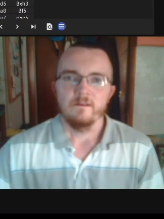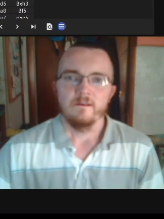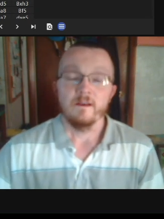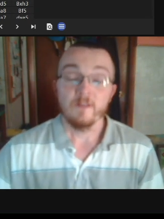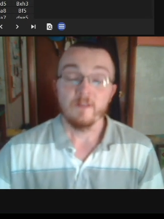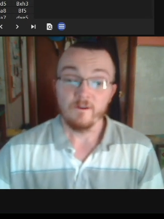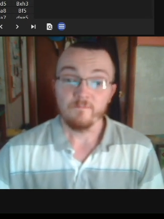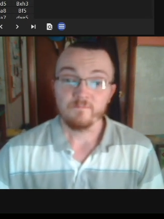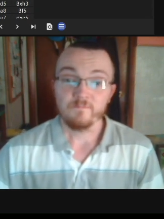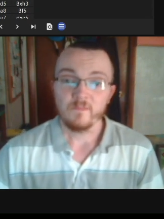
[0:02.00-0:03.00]
Hello,
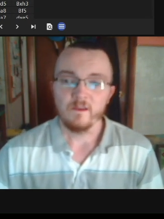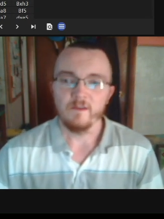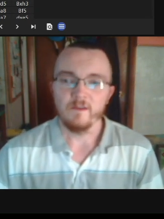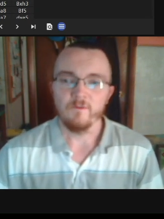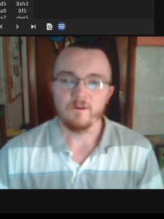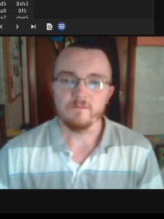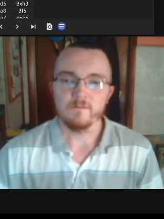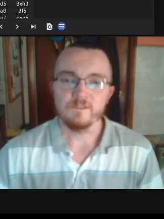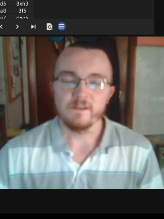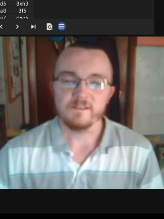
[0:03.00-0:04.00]
and welcome
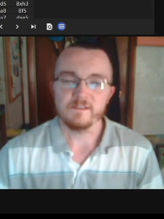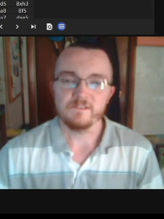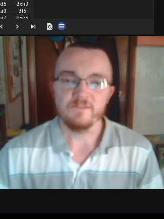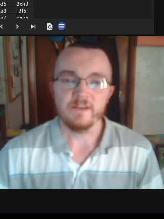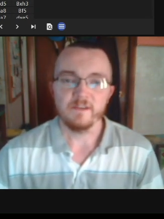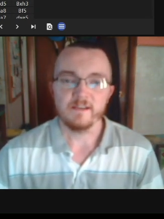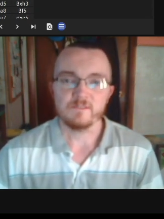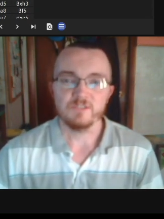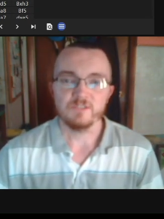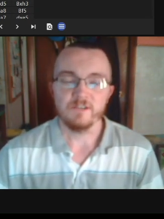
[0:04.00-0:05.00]
to the
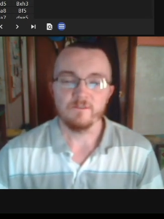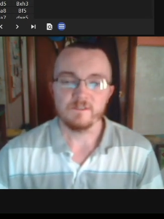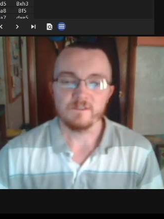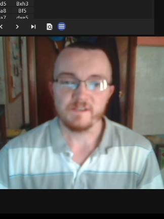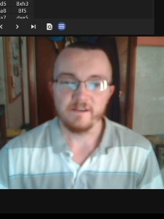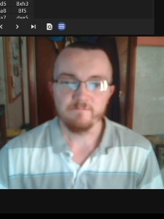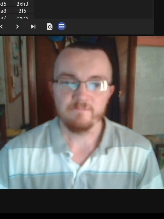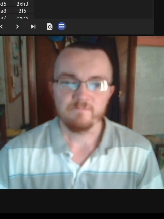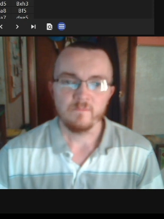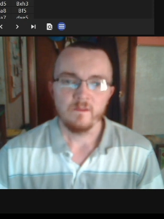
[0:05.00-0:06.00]
STVCastle channel once again.
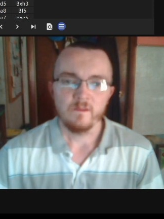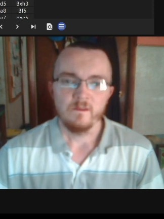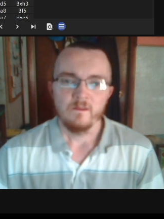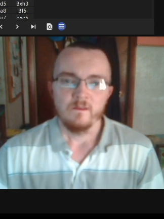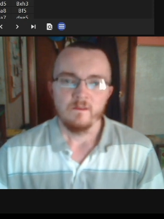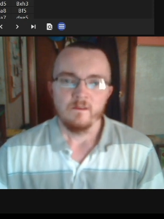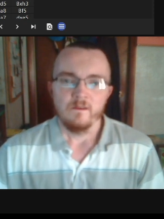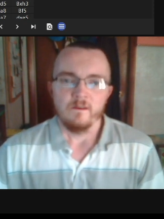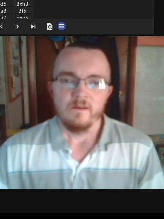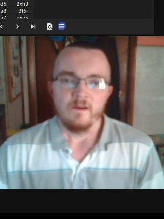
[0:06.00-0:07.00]

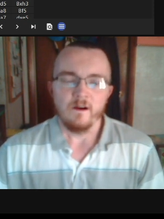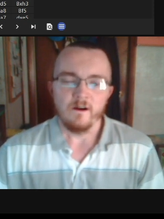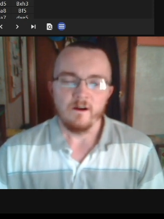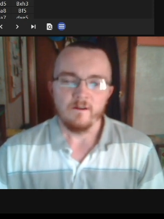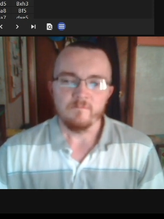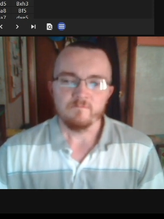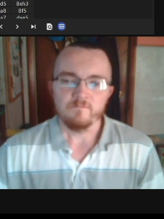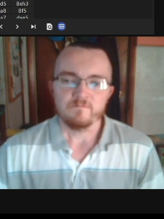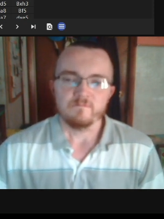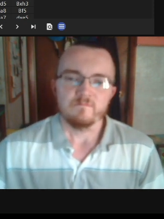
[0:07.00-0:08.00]
Um,
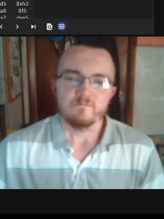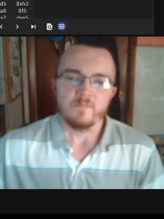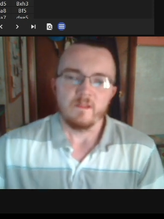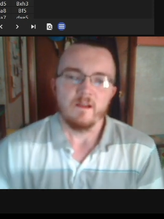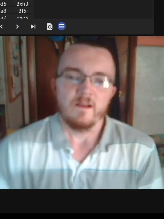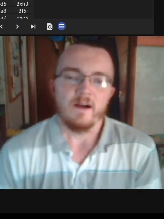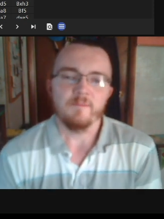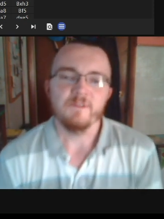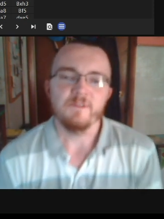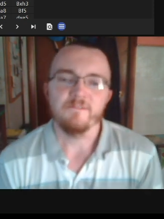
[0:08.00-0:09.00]
I
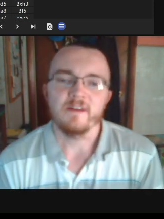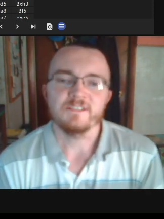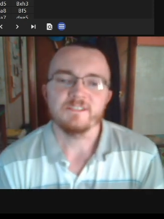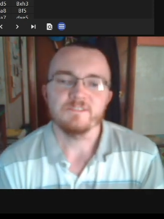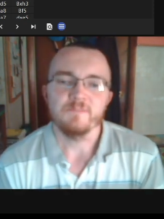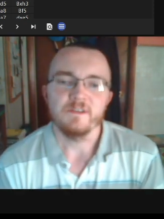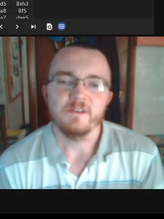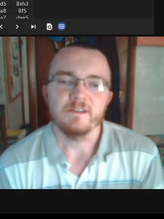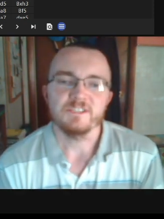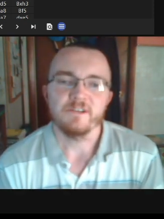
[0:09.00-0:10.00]
believe I should be
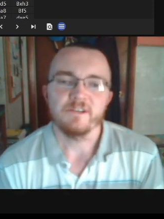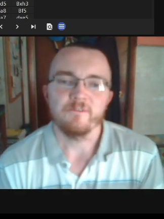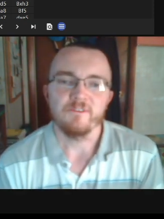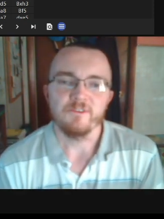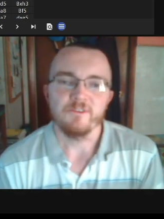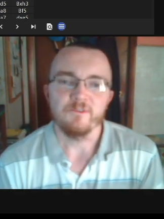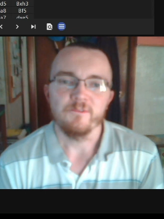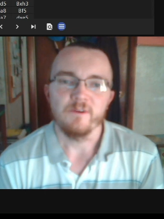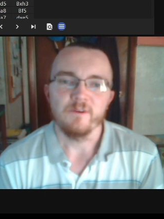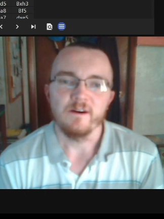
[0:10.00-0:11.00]
sharing with you
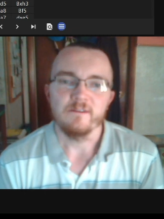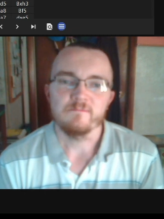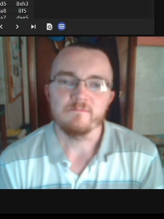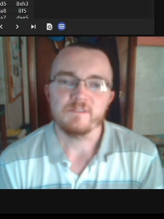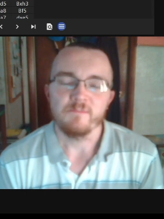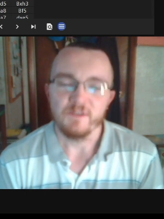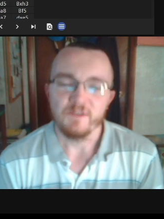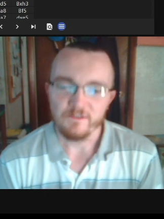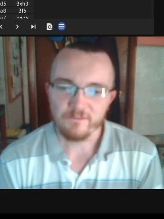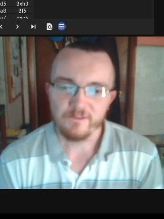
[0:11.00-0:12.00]
something
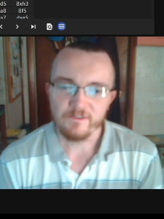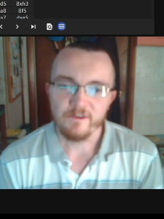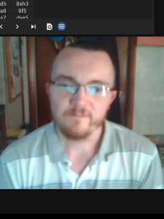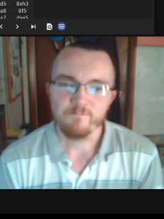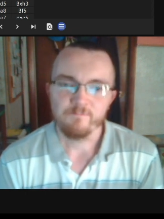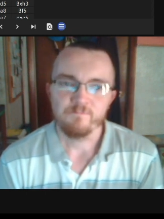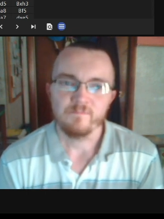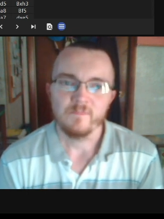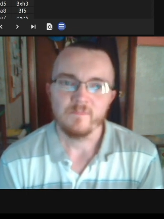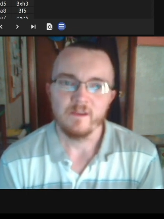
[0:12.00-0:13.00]
different here,
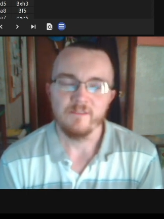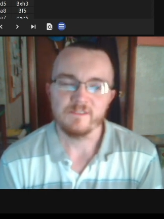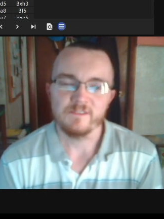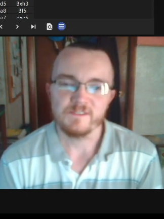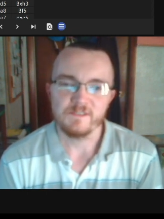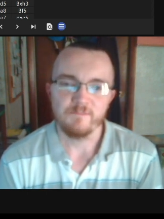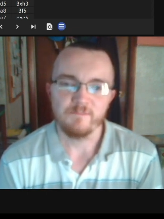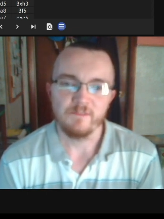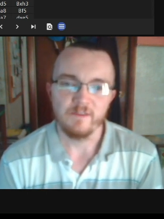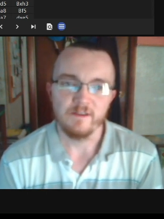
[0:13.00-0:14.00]
and this is
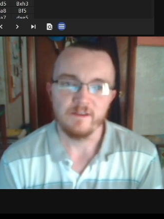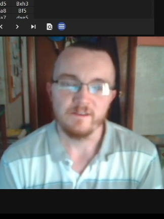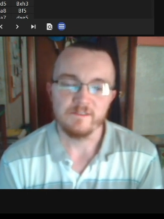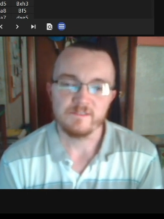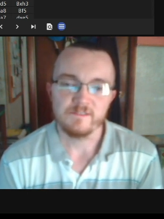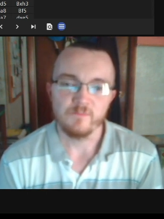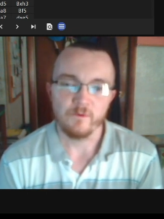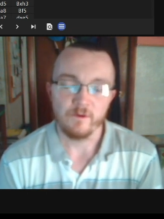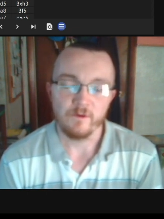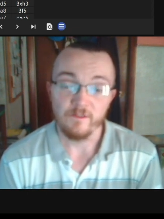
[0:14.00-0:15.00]
something that is
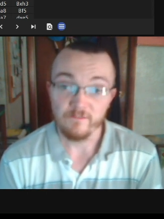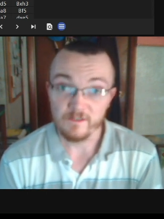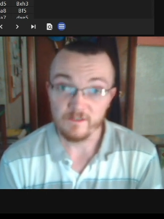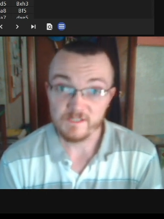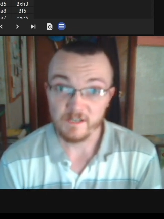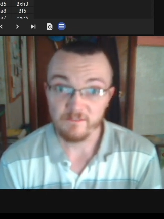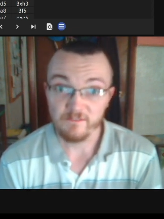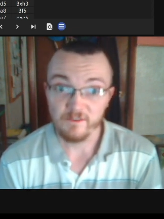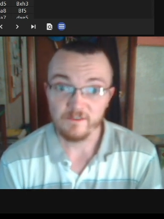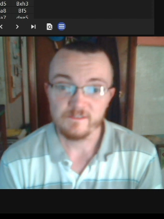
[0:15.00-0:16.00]
more on the fun side of
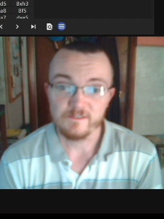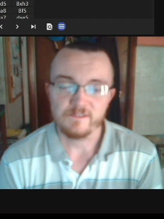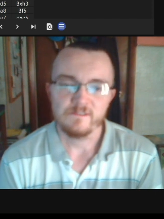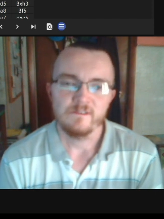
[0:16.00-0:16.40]
things.